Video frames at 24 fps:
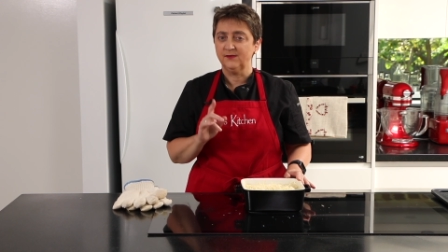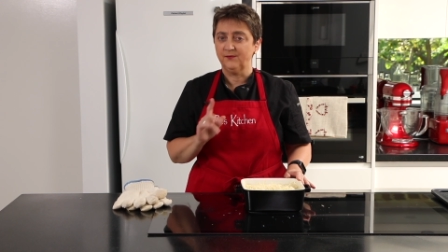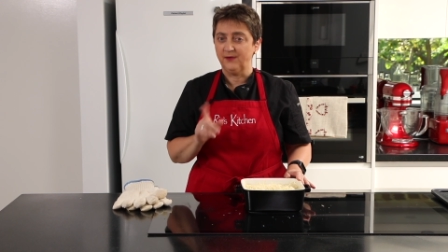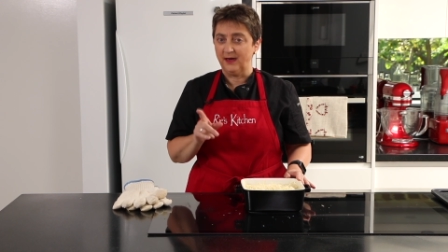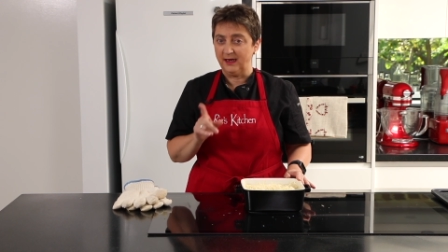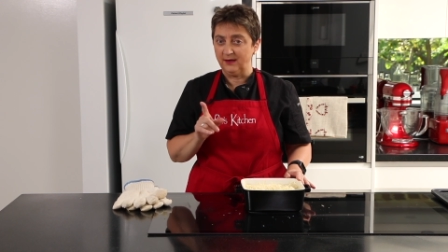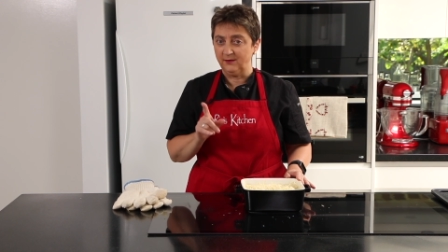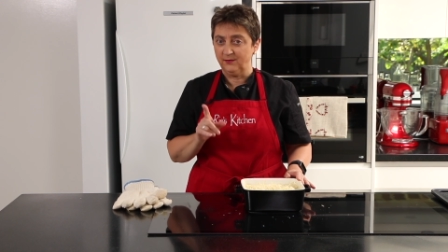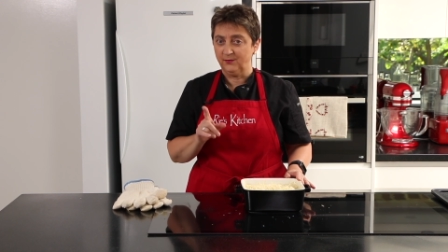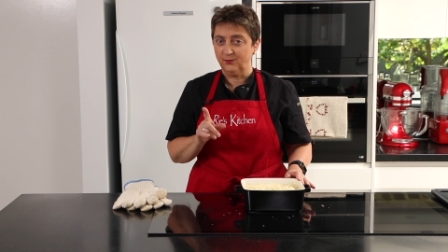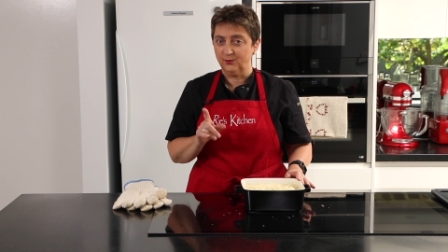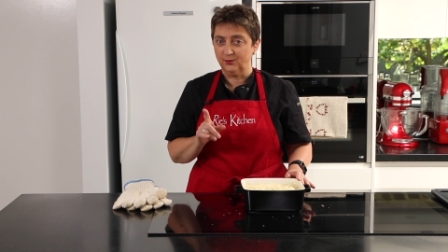
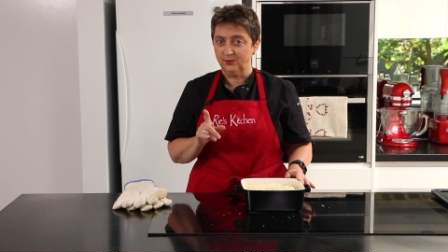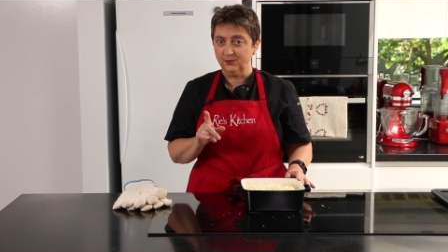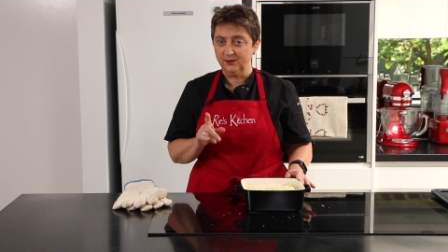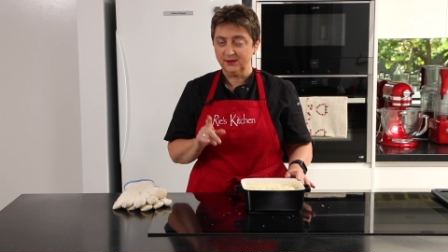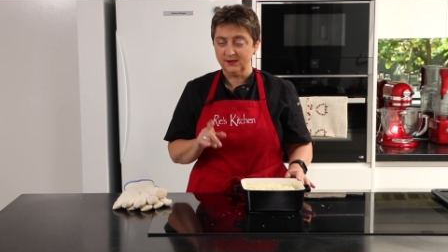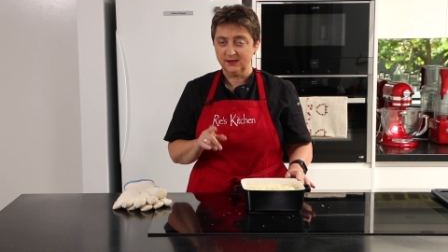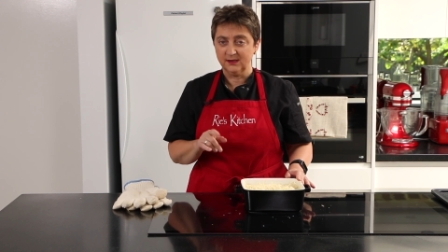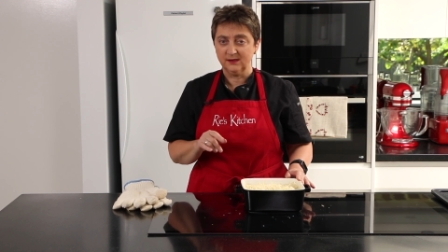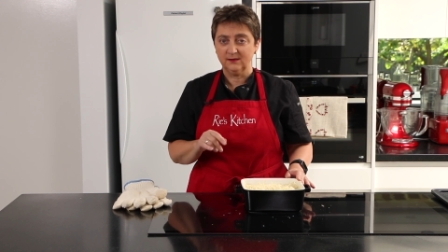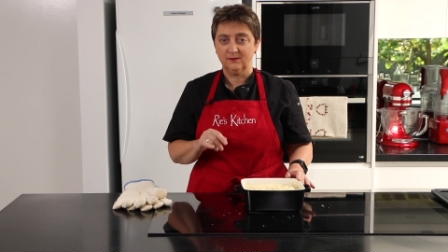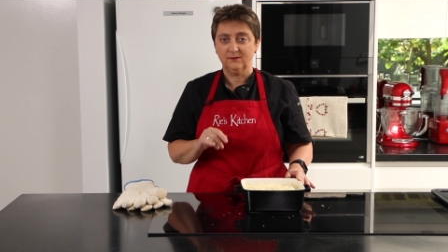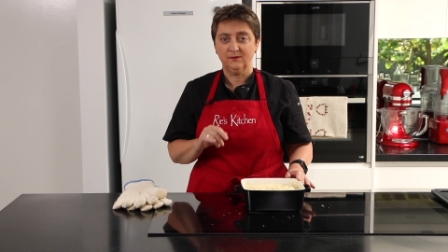fan
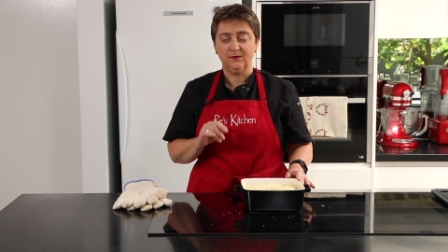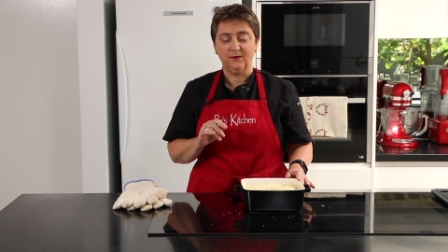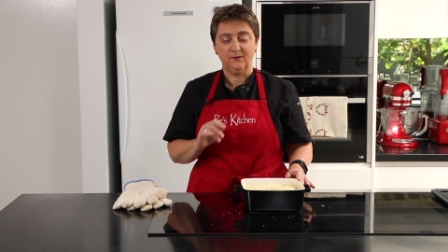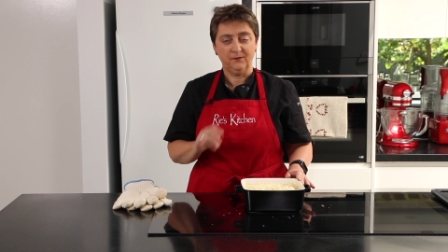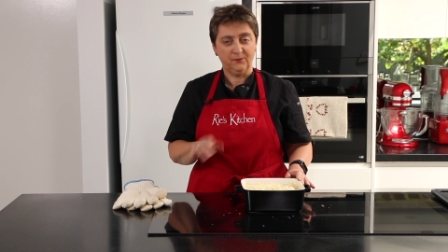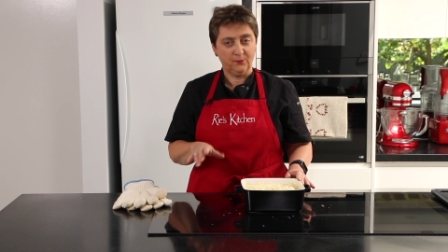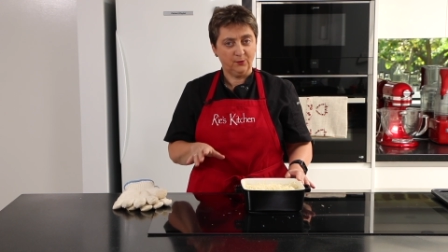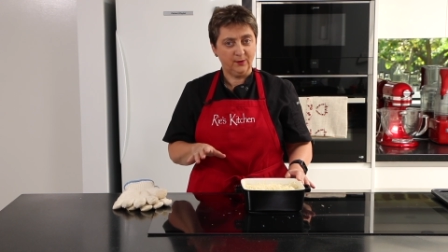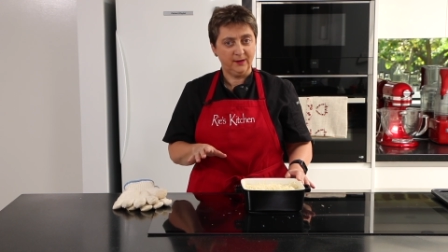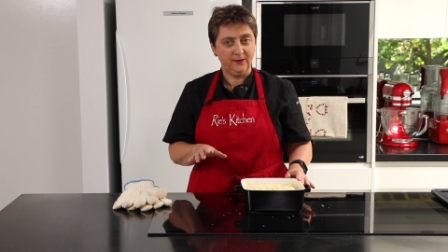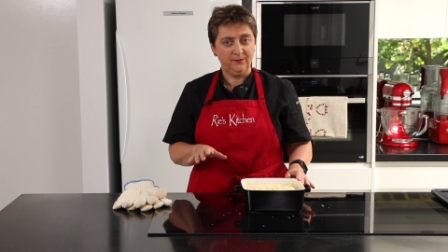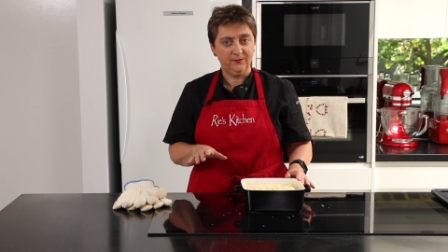forced, for
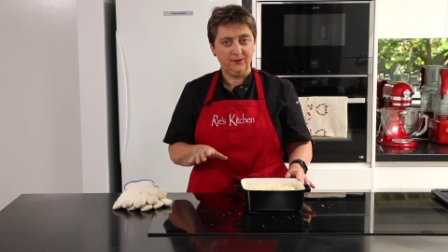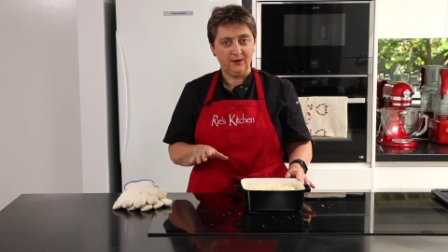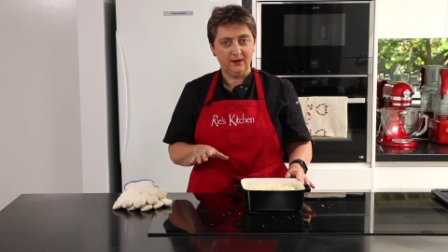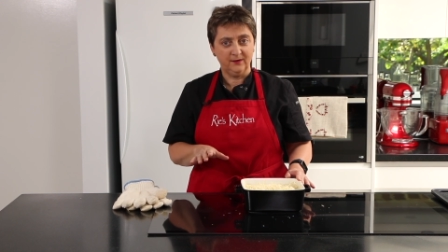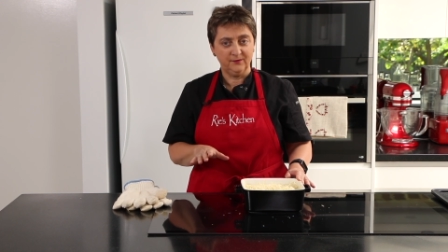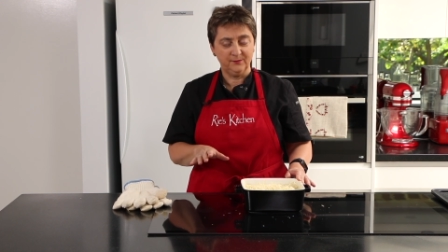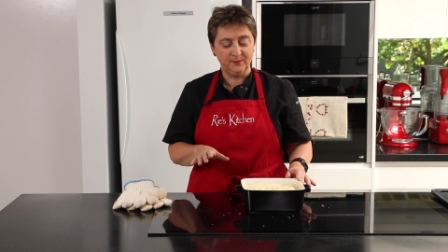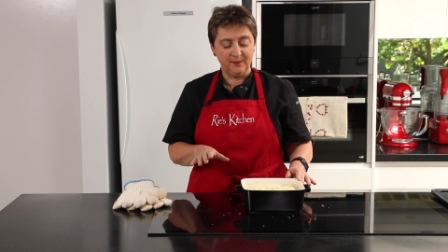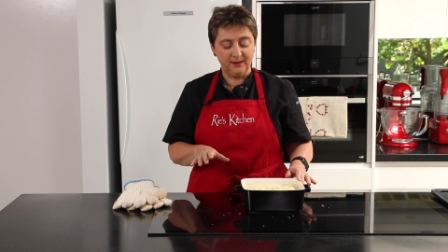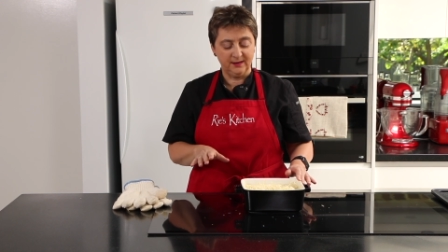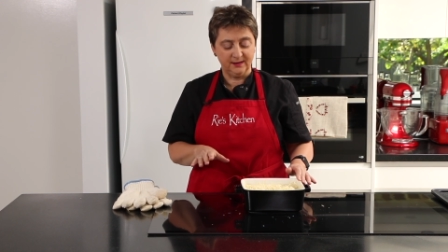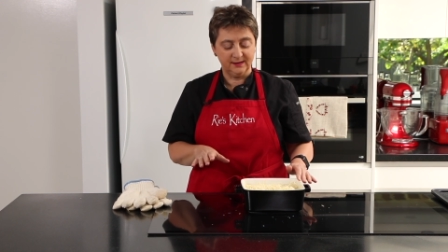
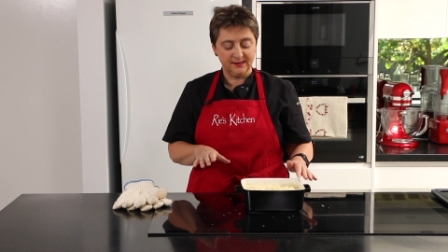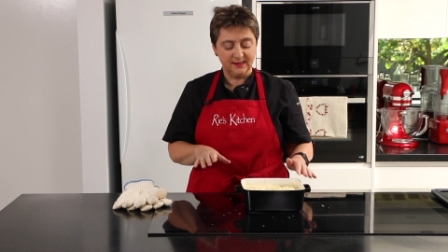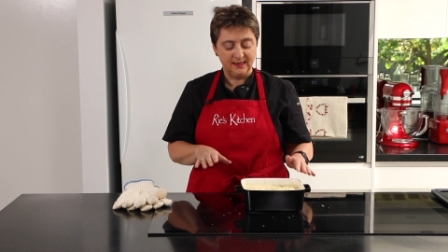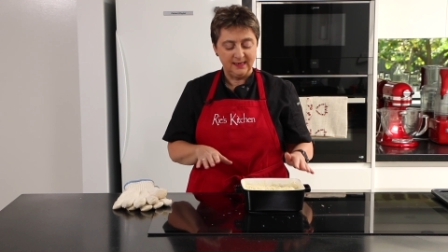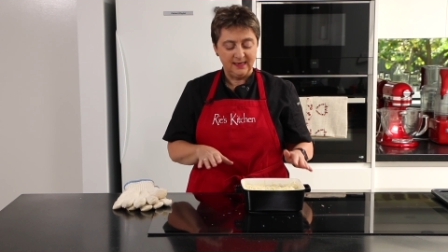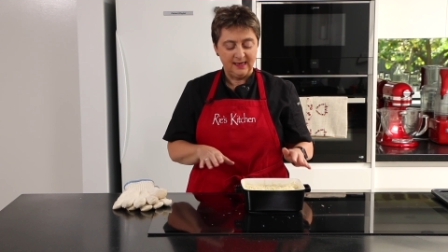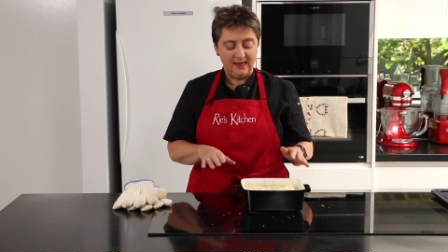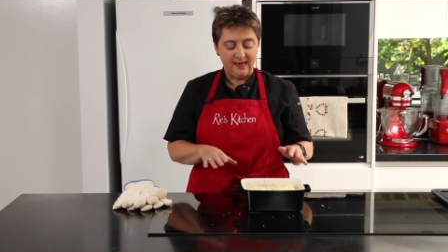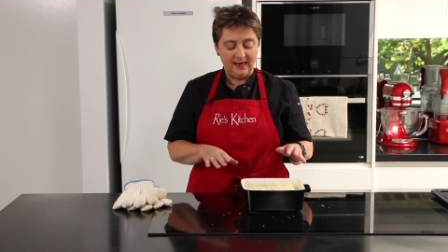45 minutes,